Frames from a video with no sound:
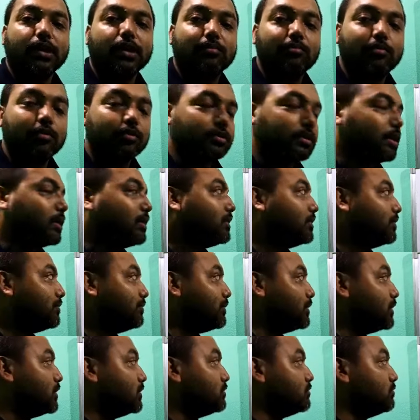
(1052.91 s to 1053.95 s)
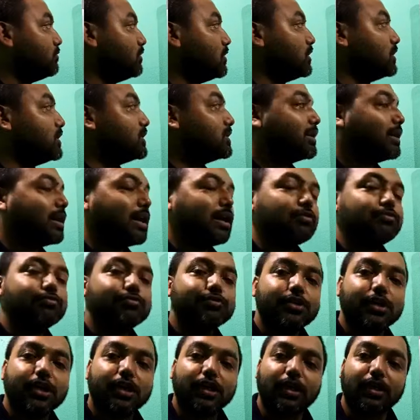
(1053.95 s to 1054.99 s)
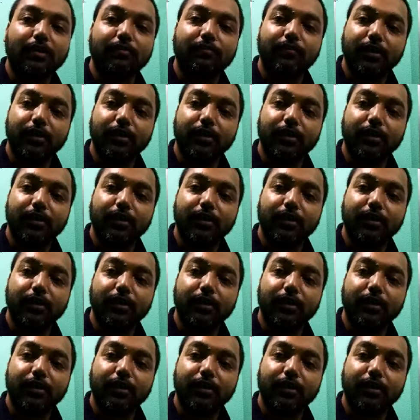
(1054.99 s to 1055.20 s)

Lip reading: Among that, the first one is ground shaking.